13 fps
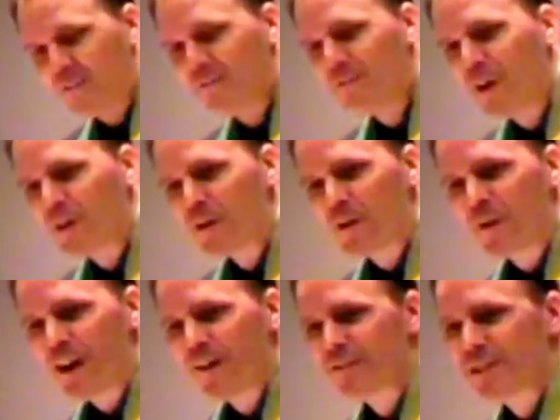a
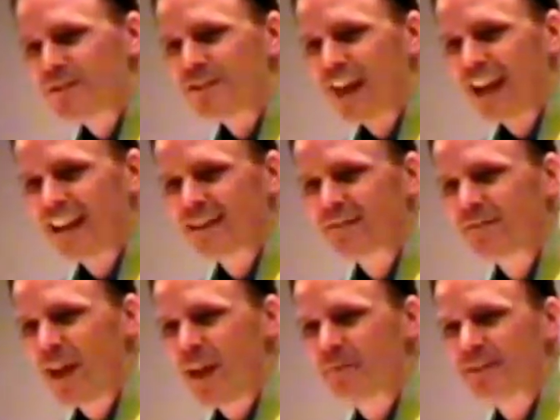photo of the
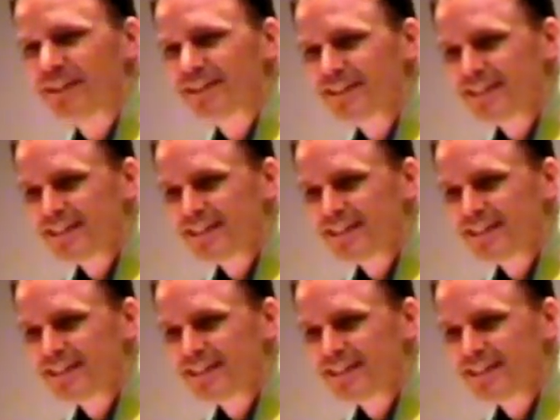uniting family.